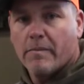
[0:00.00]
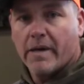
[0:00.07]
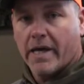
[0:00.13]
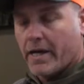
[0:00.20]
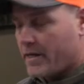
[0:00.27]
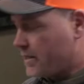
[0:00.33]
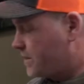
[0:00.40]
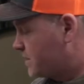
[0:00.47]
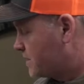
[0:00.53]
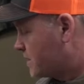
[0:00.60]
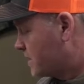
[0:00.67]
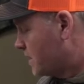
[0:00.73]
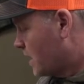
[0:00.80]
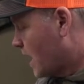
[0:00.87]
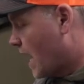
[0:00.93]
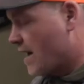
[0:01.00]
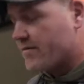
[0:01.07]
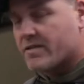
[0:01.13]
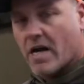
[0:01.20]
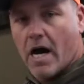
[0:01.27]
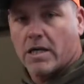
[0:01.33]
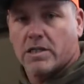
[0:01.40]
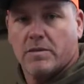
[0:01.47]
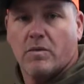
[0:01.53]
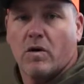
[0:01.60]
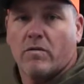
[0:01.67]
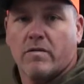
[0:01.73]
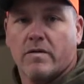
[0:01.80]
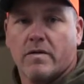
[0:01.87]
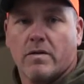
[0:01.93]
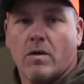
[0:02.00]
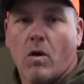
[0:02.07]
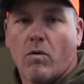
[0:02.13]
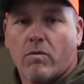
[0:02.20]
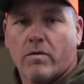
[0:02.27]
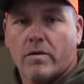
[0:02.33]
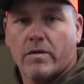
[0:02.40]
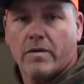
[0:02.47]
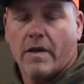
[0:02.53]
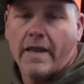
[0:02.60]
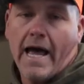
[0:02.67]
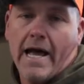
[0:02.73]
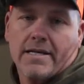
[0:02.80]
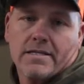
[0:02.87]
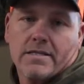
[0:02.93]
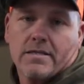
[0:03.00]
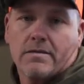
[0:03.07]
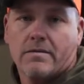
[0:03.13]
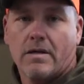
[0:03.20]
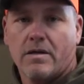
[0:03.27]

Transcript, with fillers: because I've talked to him over, over the last